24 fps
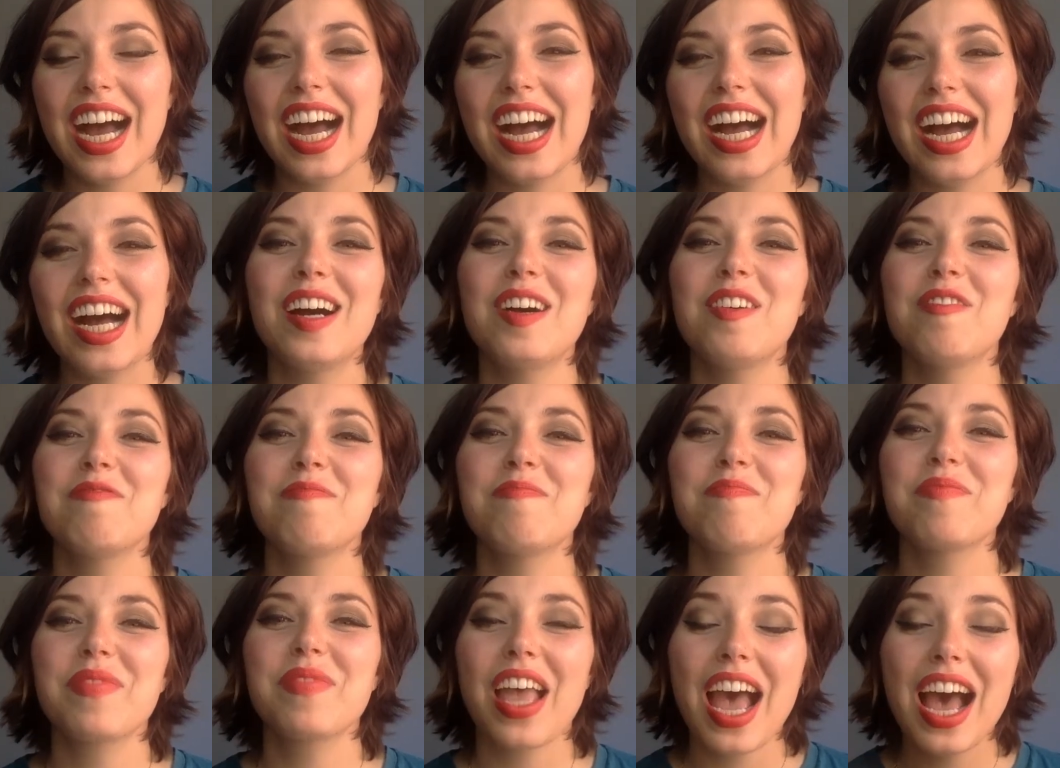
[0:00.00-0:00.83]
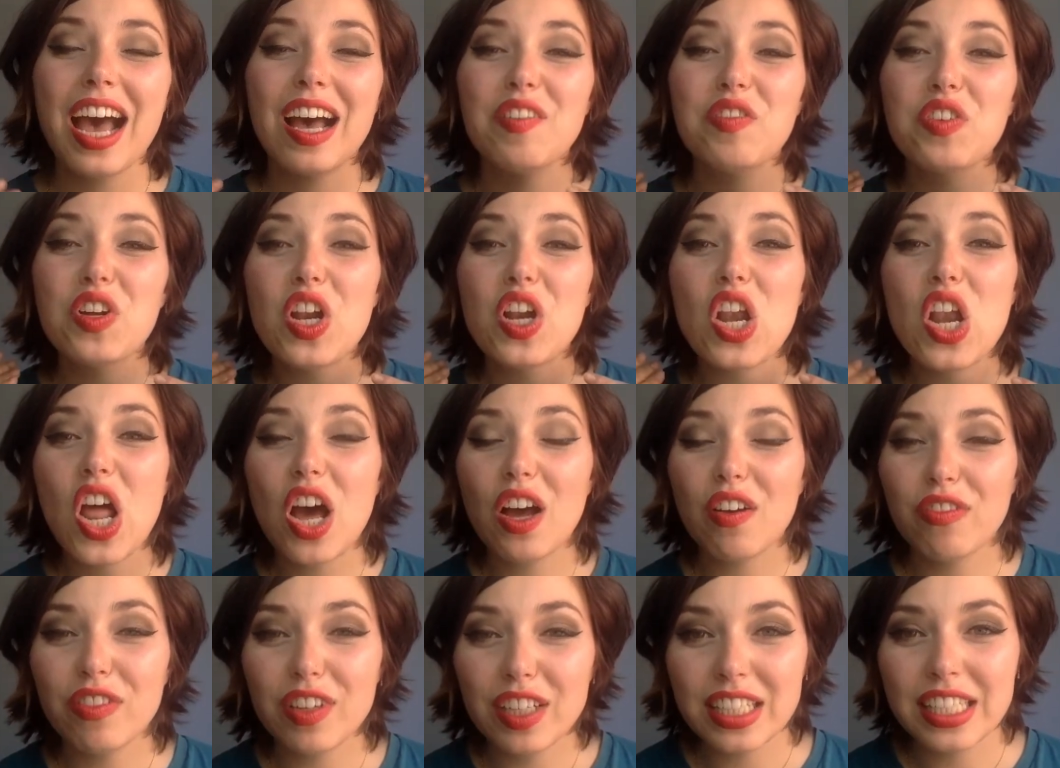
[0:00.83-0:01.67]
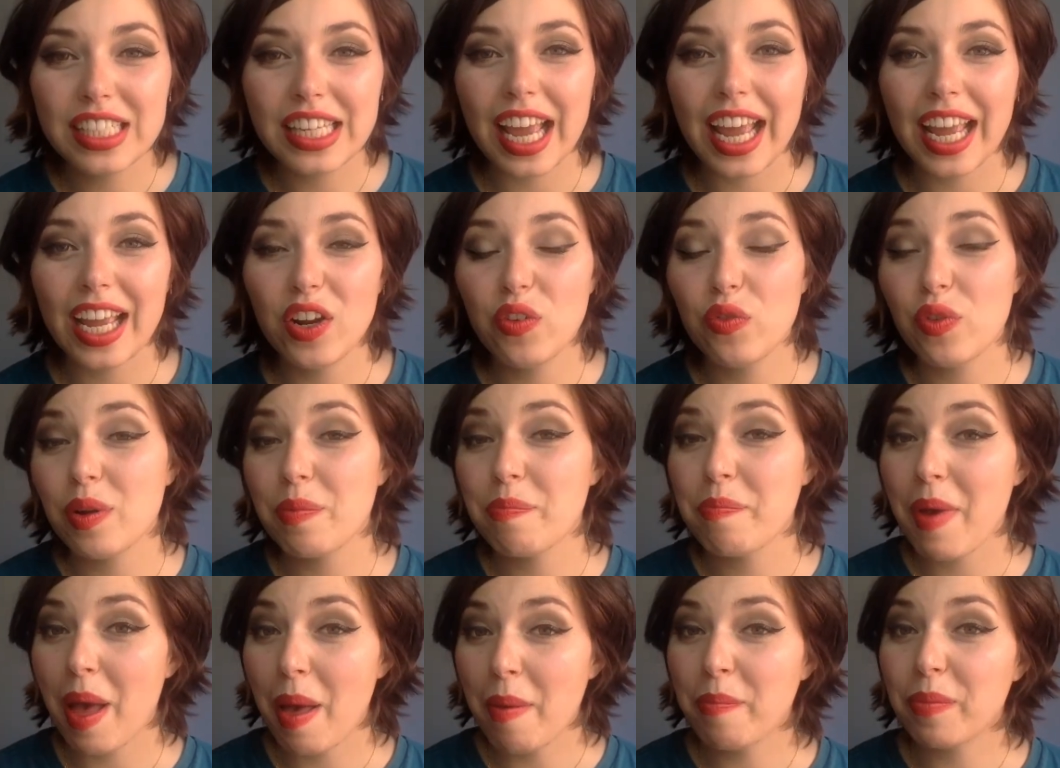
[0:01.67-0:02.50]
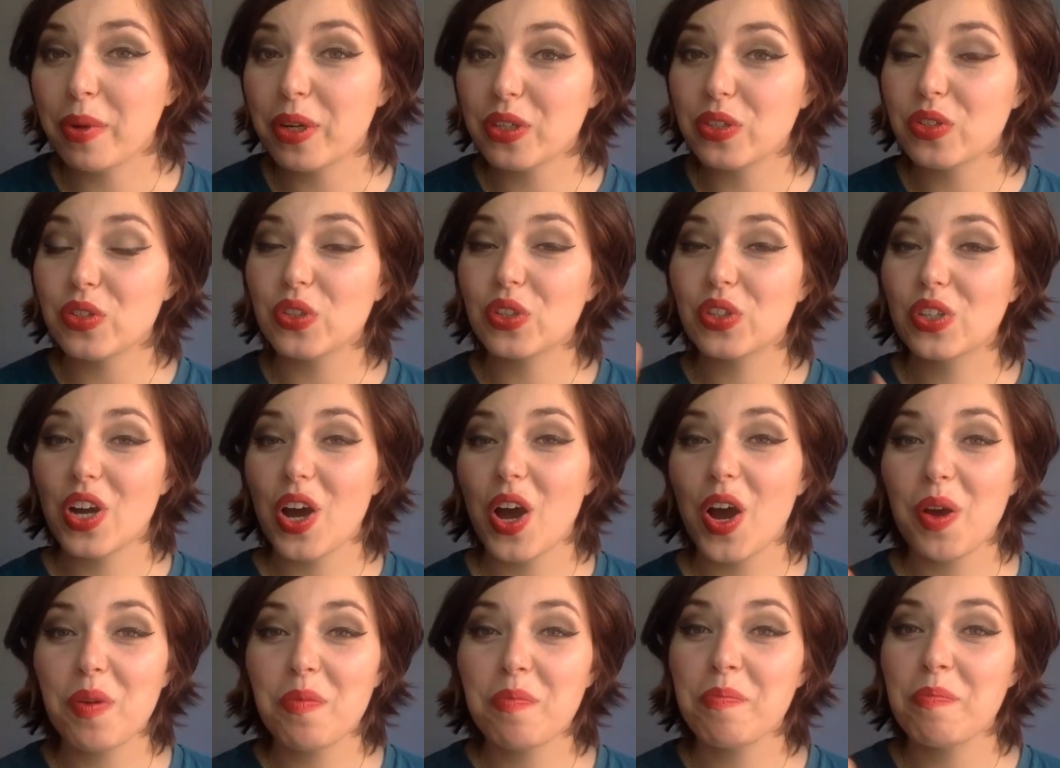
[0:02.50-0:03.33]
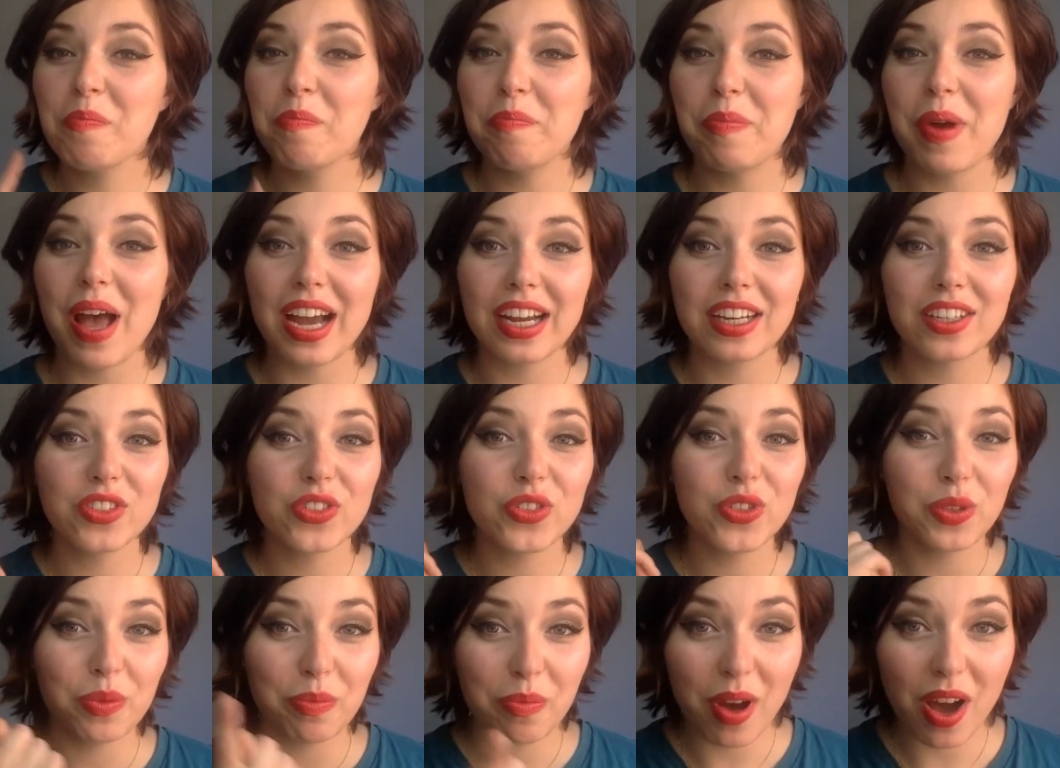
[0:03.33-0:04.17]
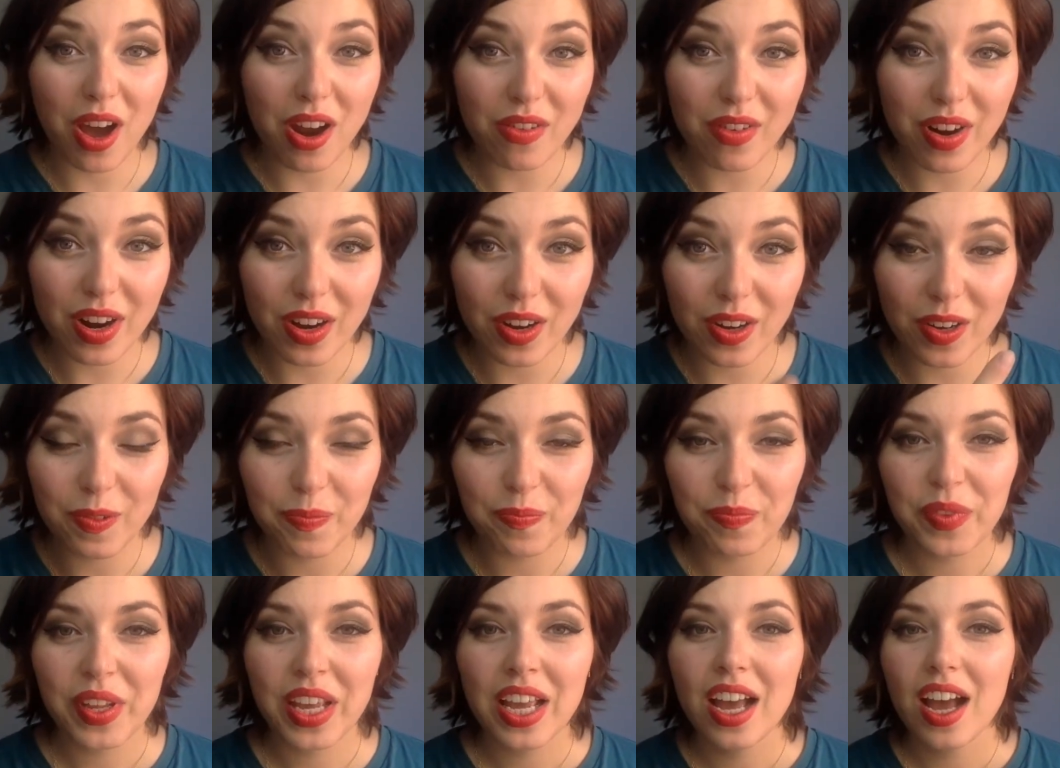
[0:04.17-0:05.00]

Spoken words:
Have a lovely day. Remember to come back tomorrow.